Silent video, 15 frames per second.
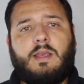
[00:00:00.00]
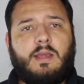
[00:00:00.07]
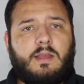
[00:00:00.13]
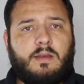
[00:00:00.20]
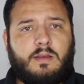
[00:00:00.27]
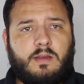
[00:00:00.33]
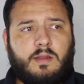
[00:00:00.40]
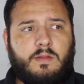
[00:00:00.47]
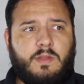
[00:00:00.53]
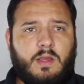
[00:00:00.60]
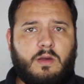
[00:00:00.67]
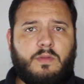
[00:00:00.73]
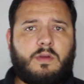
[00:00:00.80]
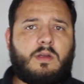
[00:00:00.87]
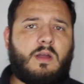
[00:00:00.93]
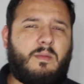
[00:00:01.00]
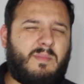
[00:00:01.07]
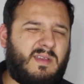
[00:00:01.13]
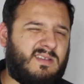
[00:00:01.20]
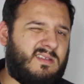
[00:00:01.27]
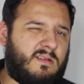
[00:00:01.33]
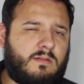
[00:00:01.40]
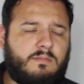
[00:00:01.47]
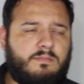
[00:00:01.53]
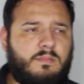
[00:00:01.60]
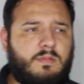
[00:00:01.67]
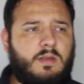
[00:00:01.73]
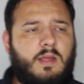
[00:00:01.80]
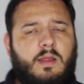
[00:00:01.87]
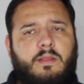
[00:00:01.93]
and the other copies are
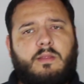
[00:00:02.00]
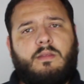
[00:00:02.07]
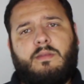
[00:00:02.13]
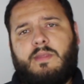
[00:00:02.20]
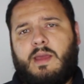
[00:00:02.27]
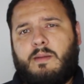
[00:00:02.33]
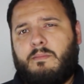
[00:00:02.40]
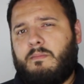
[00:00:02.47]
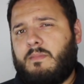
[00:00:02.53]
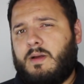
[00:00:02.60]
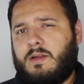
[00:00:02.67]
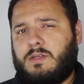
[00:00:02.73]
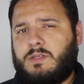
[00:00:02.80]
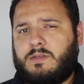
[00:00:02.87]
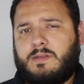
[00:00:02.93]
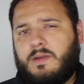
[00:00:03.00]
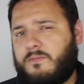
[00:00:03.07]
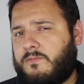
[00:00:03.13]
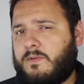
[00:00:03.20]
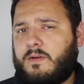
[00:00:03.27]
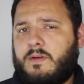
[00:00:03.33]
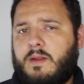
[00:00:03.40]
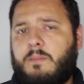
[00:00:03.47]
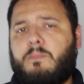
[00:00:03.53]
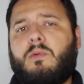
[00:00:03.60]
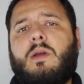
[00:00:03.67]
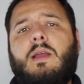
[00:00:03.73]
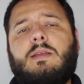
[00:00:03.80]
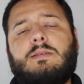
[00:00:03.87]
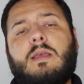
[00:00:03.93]
not that much different in
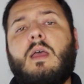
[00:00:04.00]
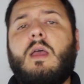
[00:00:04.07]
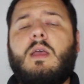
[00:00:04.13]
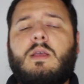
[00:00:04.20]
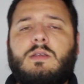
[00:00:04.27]
price.